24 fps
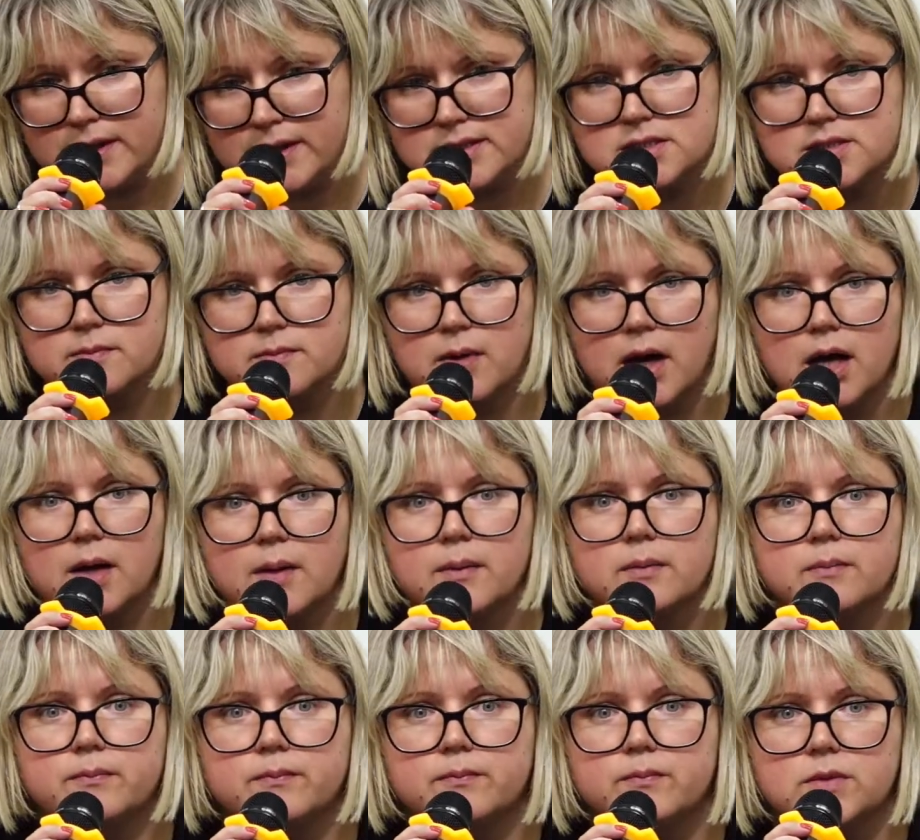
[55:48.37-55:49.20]
Uh,
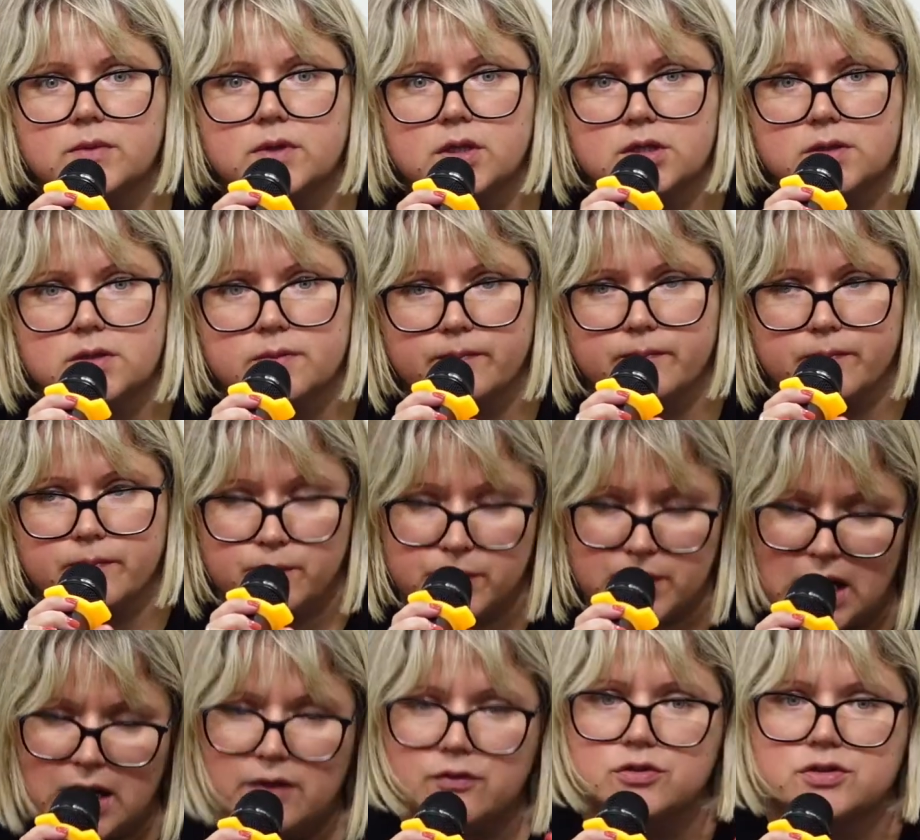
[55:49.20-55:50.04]
in
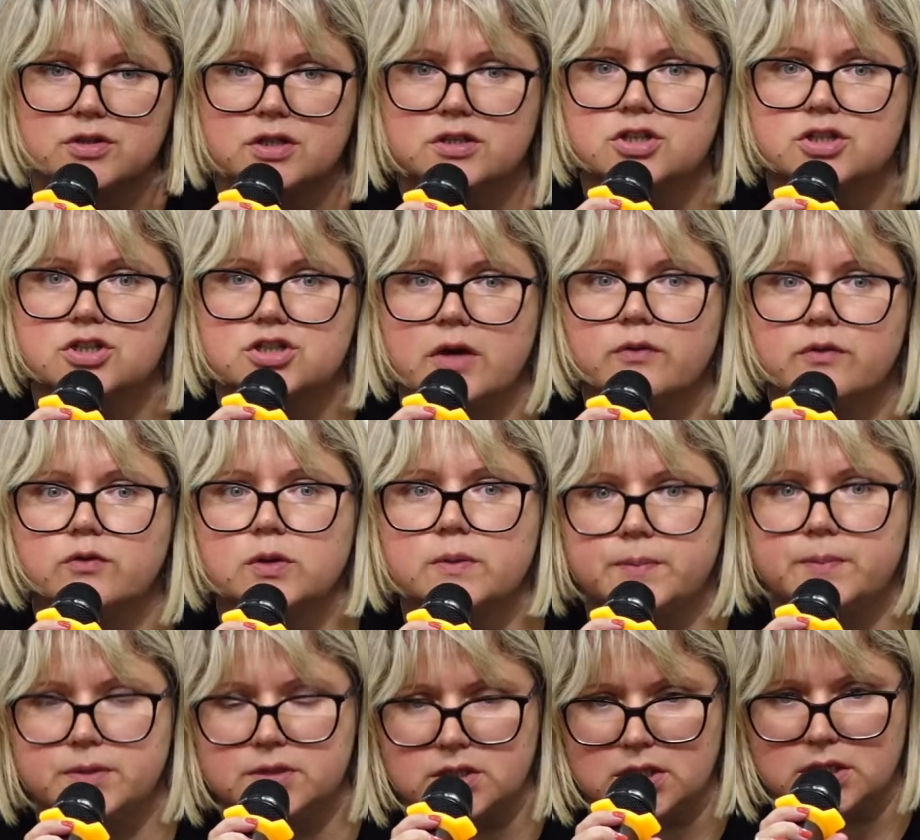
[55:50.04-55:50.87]
terms of war, of
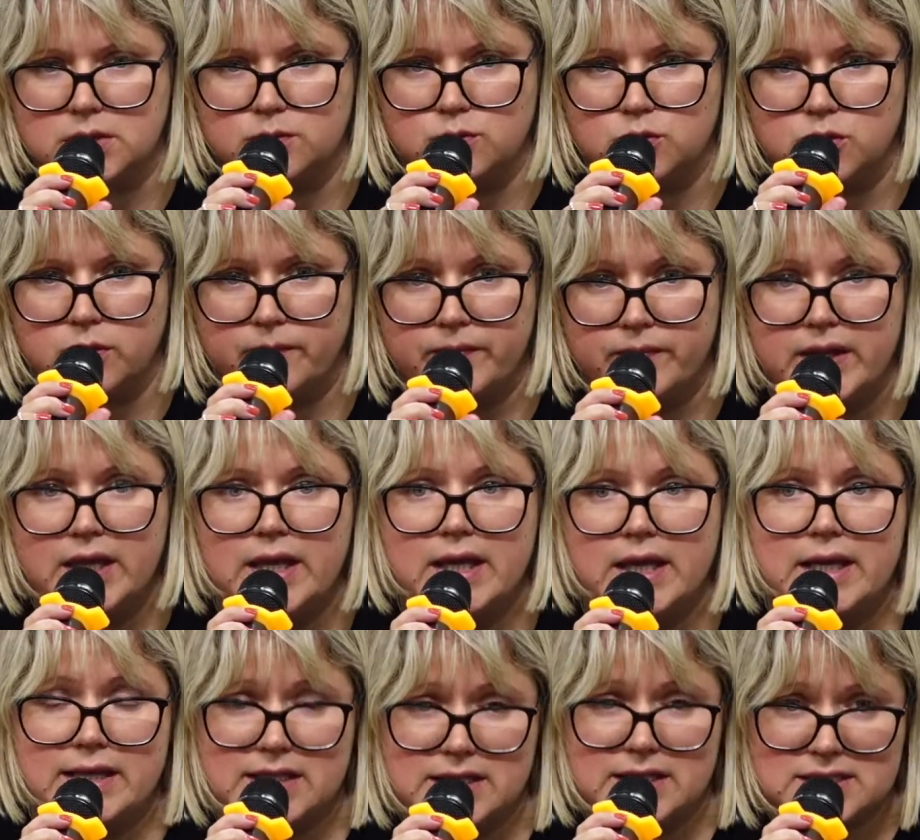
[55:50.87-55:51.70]
occupation, they uh,
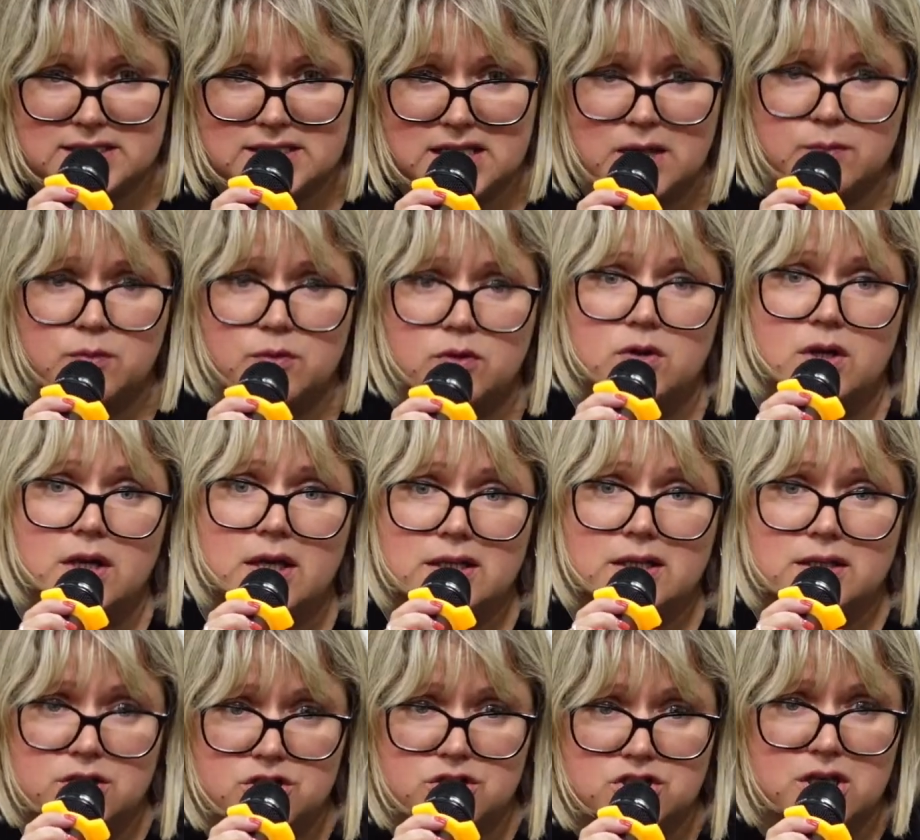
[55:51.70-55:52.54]
have the right, their
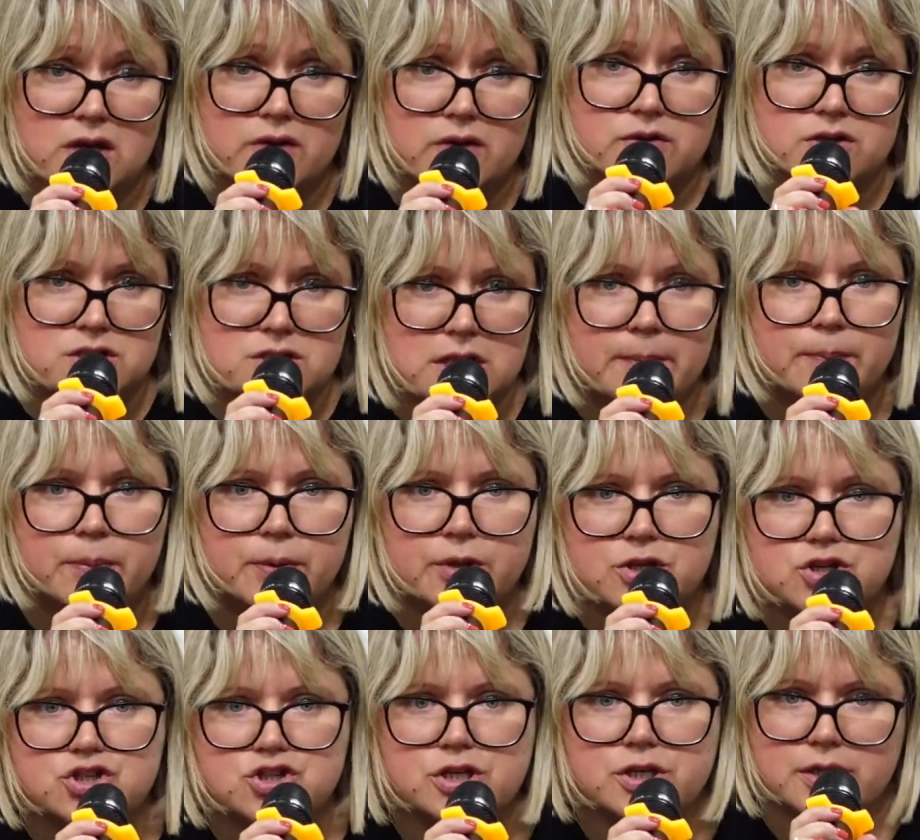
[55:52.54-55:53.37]
relatives, for
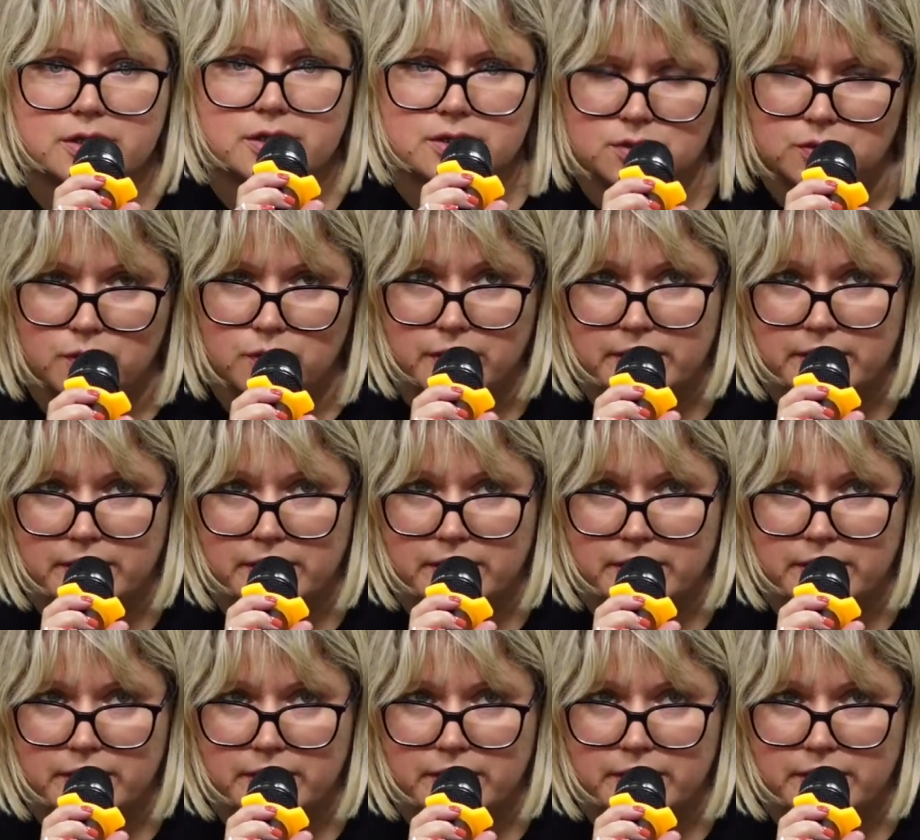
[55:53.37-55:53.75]
state support.